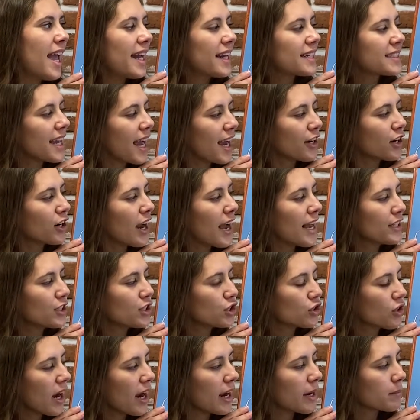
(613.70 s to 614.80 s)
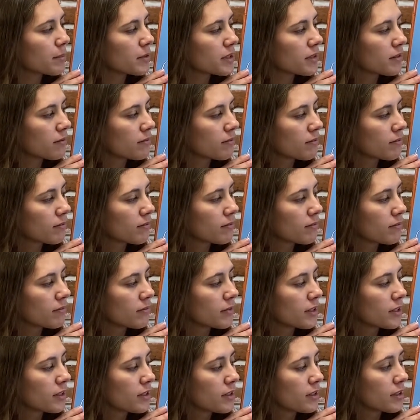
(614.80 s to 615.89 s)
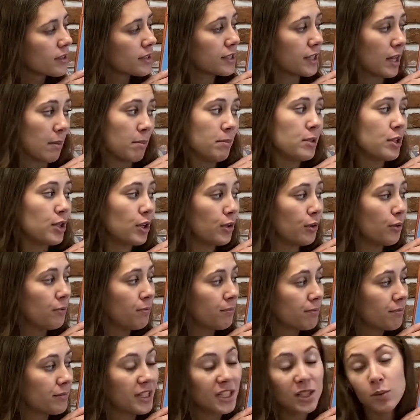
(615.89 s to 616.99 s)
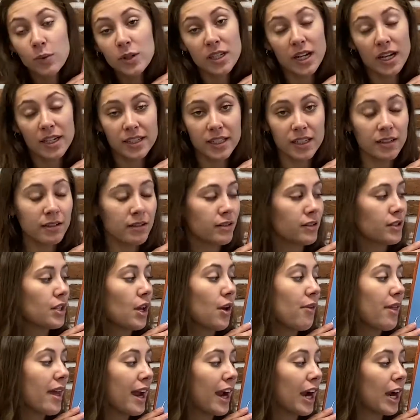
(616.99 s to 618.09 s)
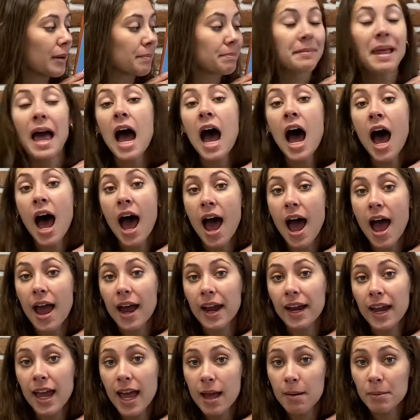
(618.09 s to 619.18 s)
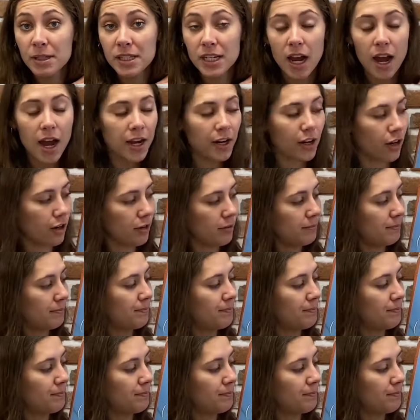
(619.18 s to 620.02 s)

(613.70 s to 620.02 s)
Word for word: a tiger has stripes. Some do, this one doesn't, so there. I am a tiger.